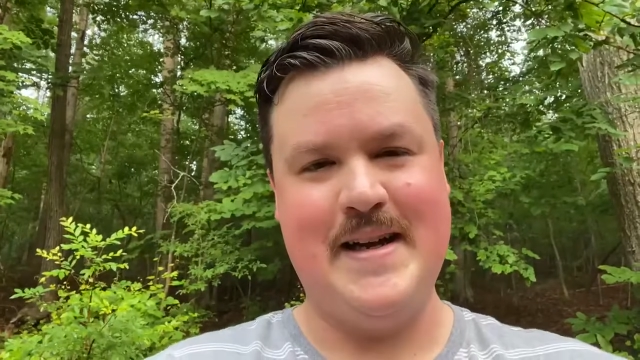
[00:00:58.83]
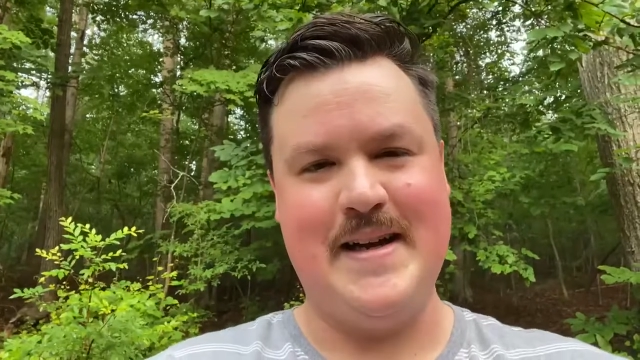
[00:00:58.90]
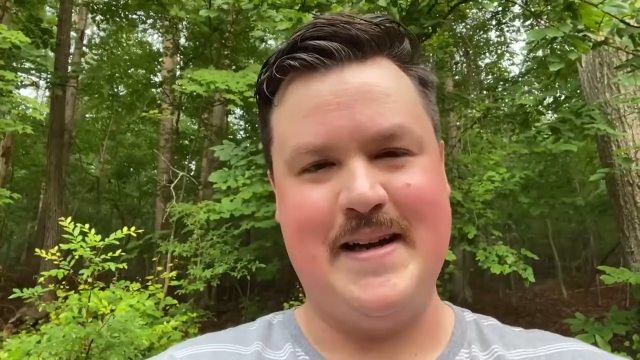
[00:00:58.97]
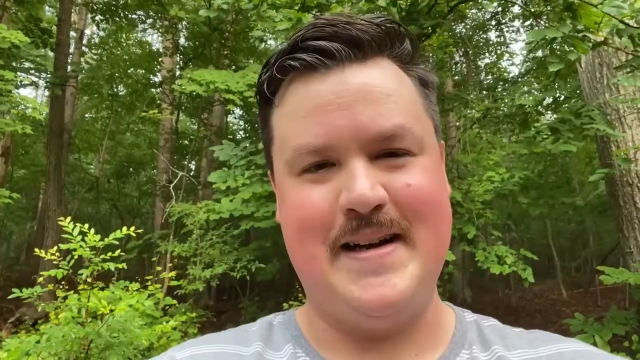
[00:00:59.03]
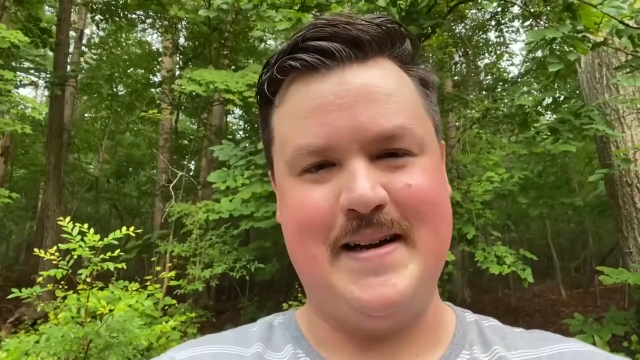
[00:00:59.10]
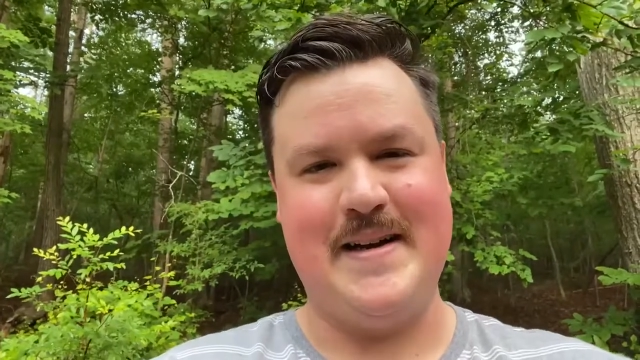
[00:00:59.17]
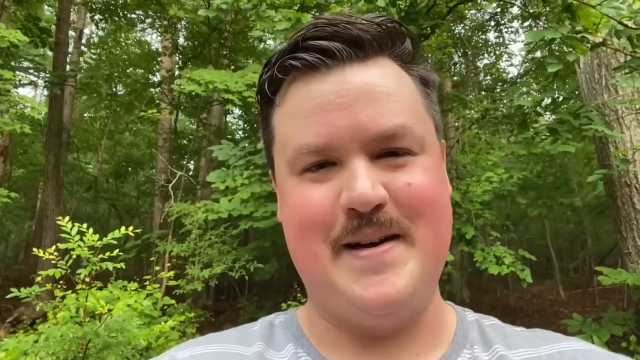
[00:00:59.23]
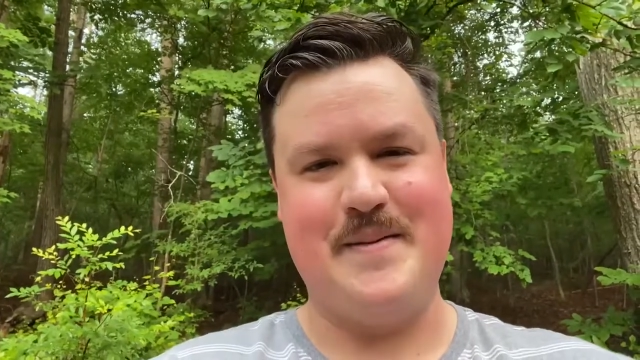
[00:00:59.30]

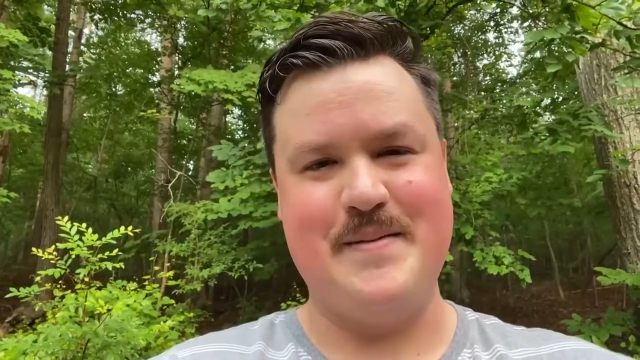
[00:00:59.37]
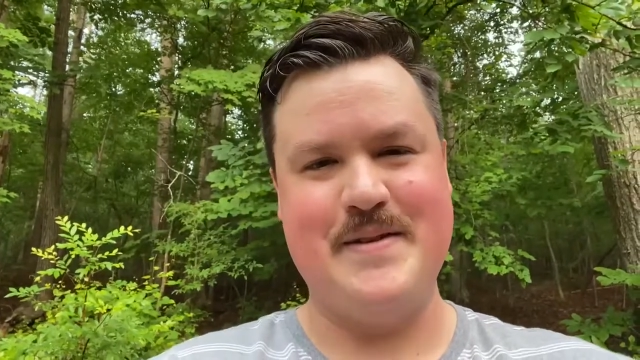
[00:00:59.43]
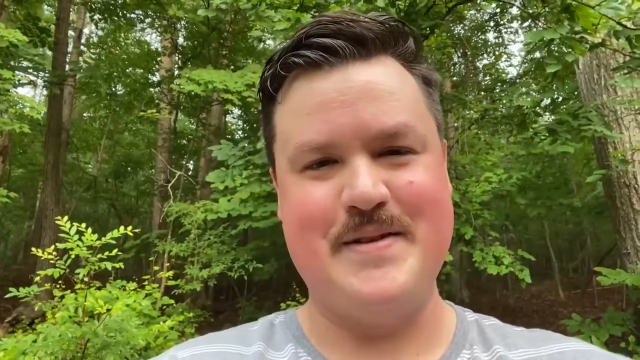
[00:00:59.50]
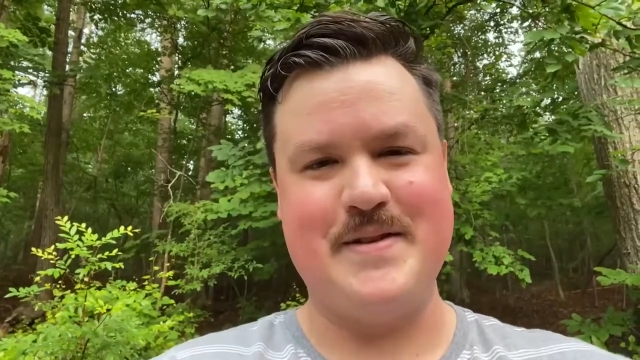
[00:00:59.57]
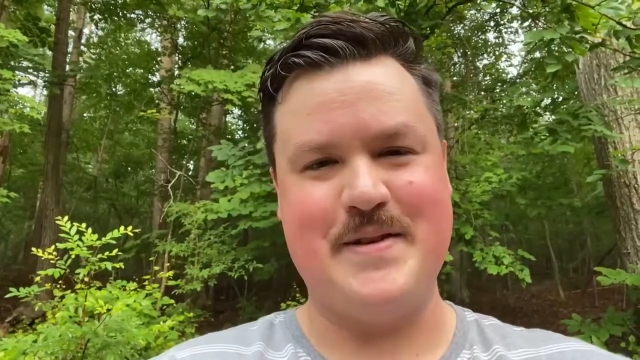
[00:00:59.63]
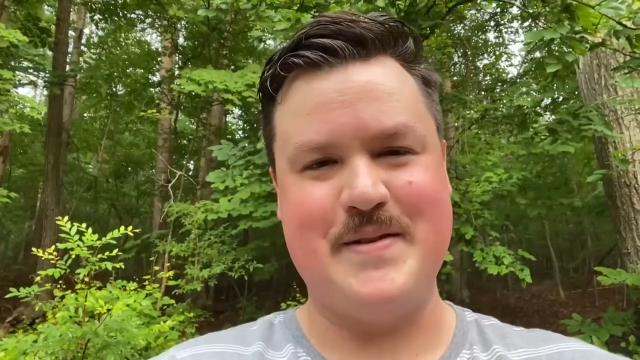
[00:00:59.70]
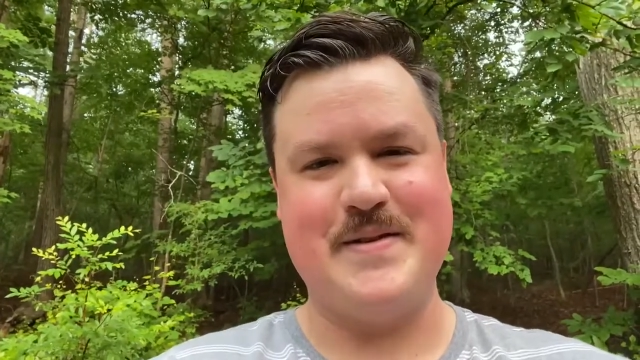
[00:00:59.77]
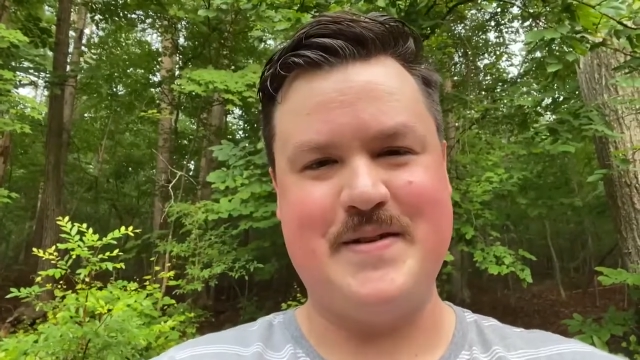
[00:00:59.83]
Um,
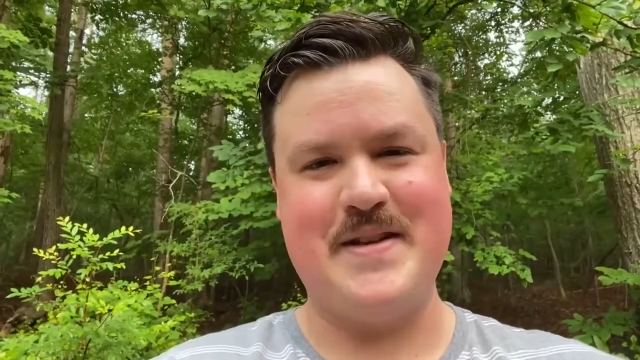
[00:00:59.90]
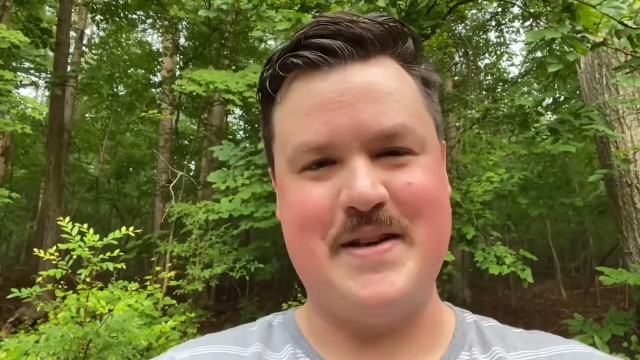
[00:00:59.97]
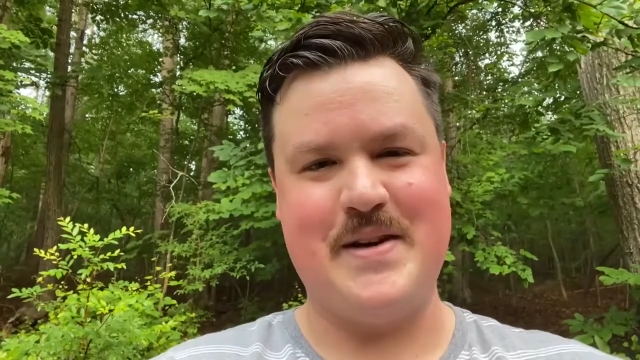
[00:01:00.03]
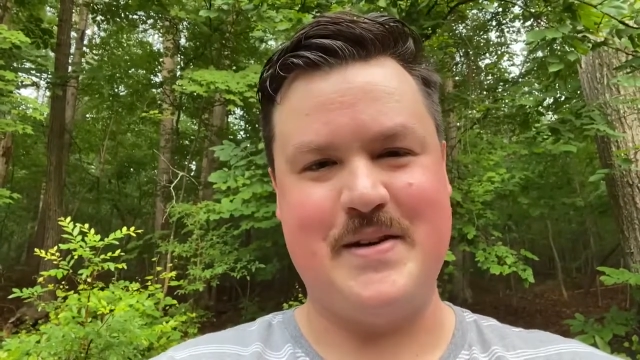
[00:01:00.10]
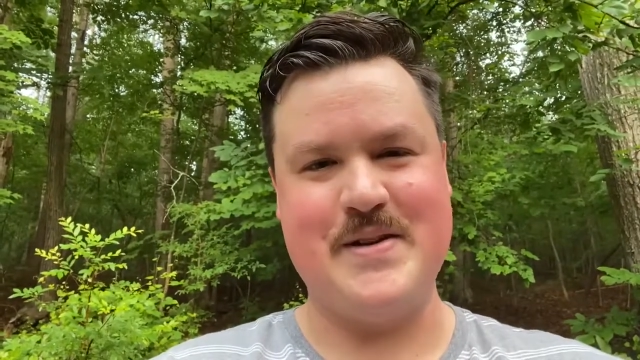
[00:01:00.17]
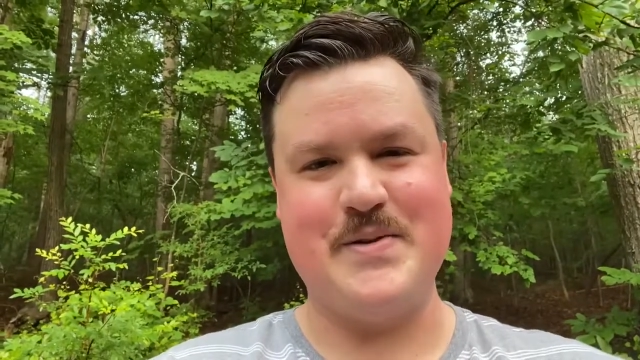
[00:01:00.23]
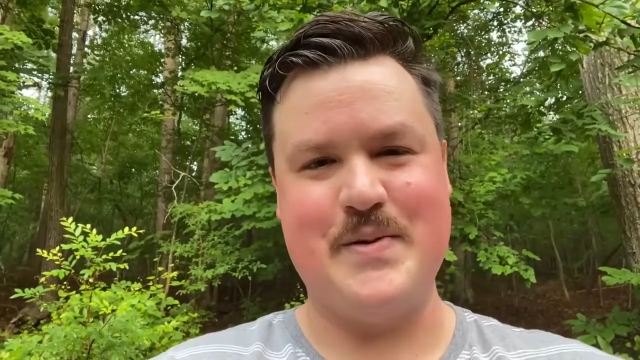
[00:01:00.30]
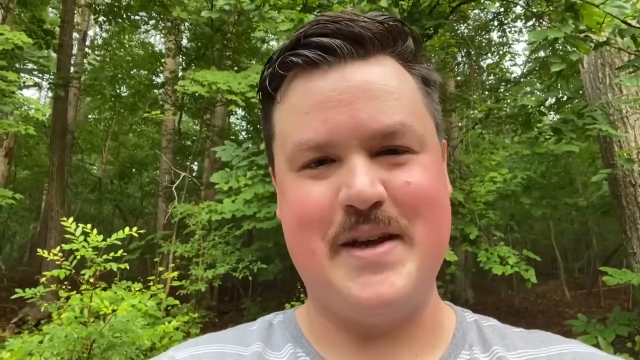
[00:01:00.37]
so see
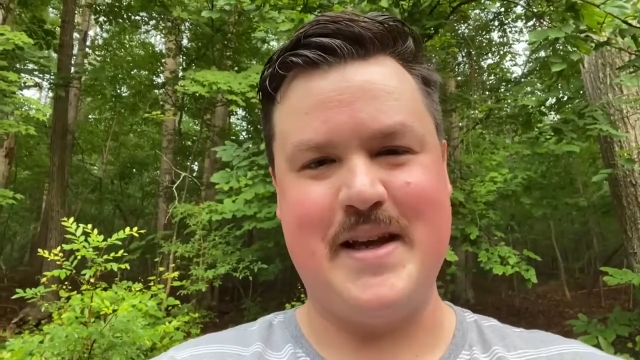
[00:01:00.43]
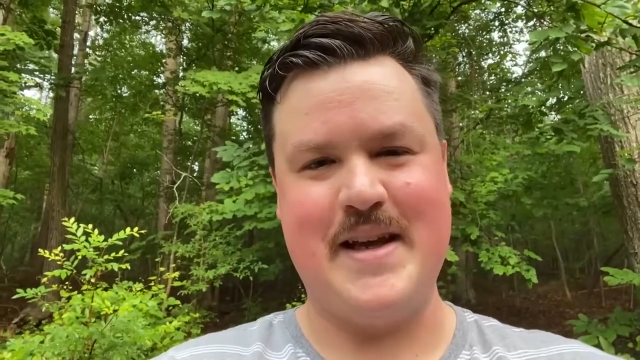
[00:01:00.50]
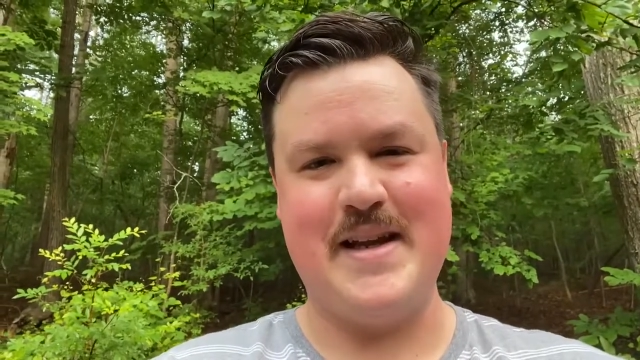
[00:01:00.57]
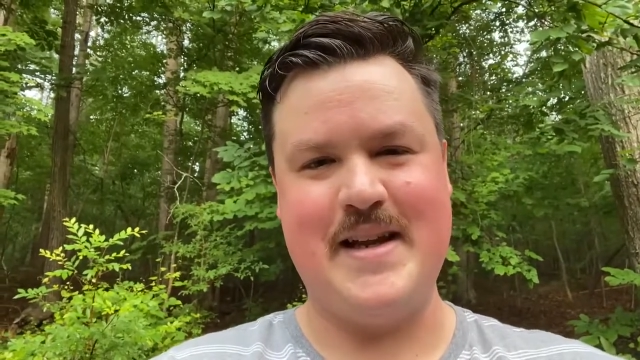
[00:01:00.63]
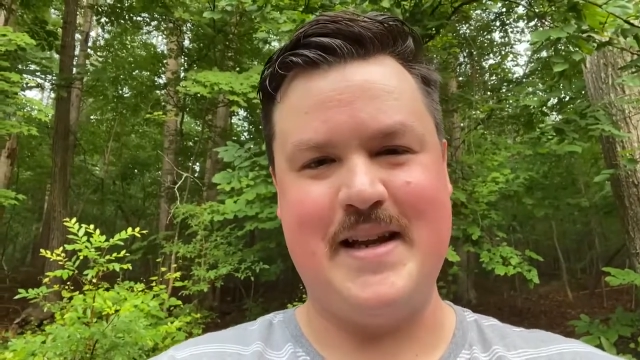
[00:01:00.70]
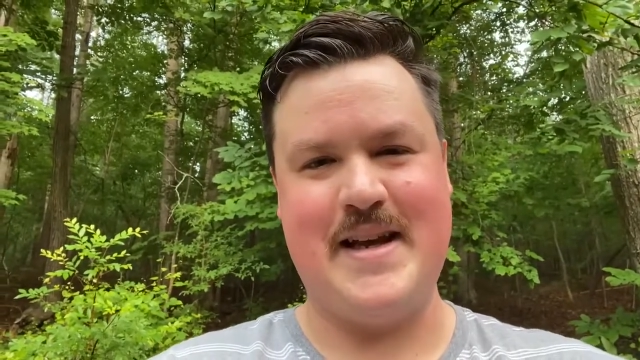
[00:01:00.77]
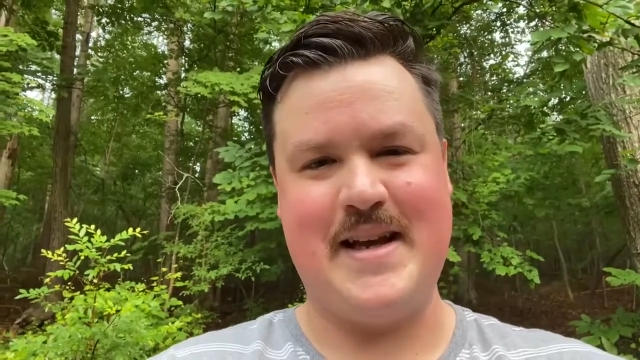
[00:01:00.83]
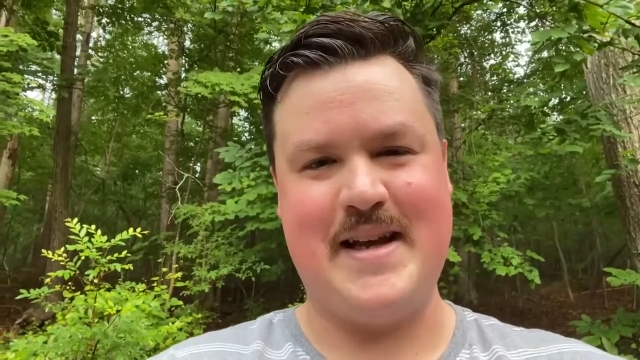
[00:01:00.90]
y'all this
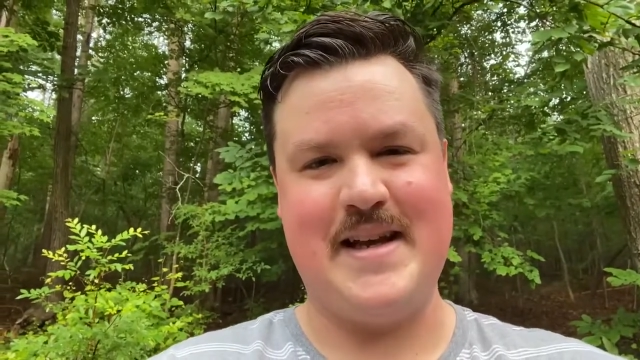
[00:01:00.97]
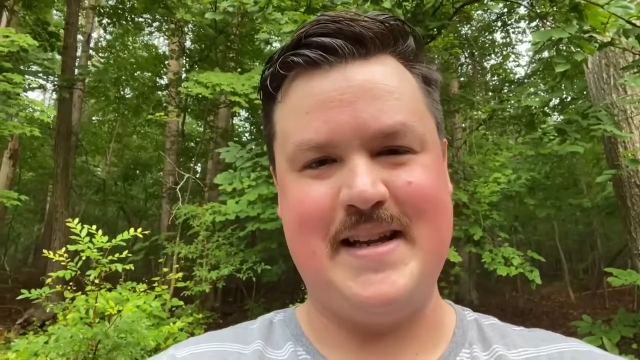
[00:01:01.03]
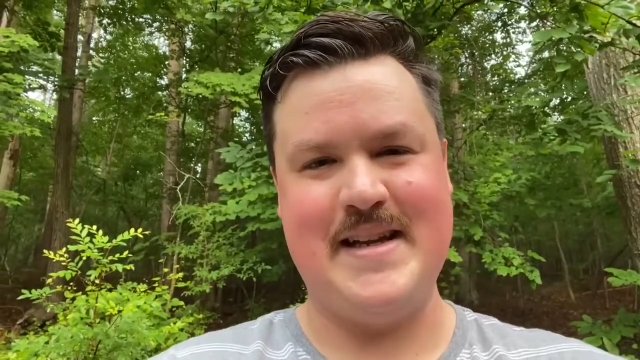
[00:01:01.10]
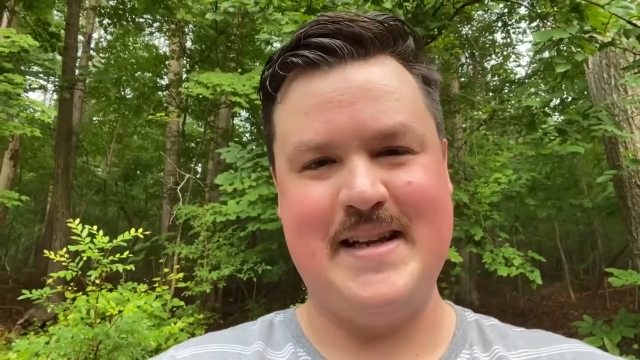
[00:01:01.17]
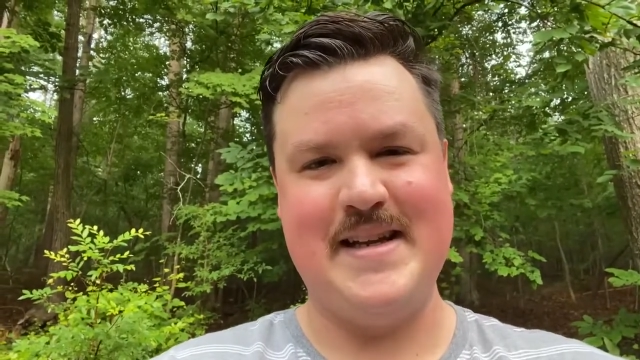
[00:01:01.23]
weekend at